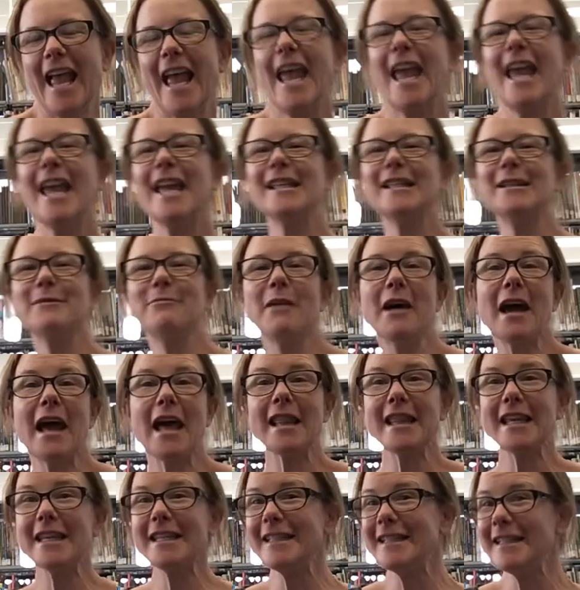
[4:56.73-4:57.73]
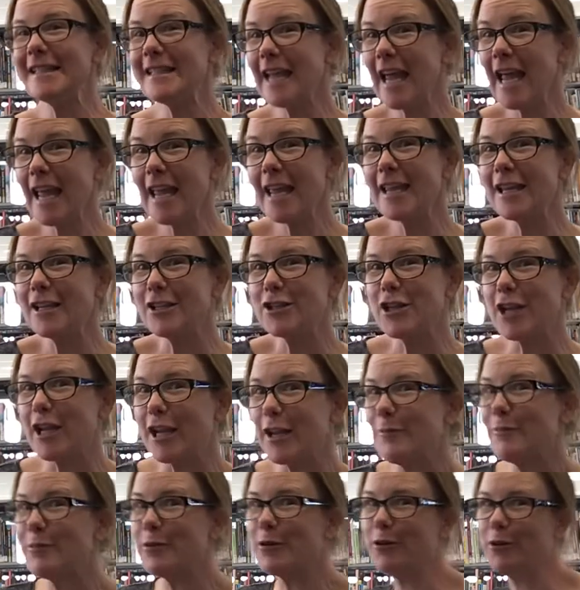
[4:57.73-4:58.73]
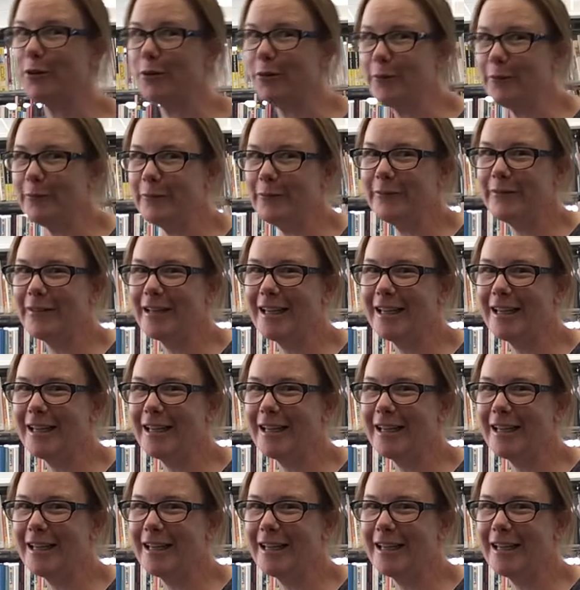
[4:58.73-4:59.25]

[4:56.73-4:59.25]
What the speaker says: It's Mother's Day, chickaboom.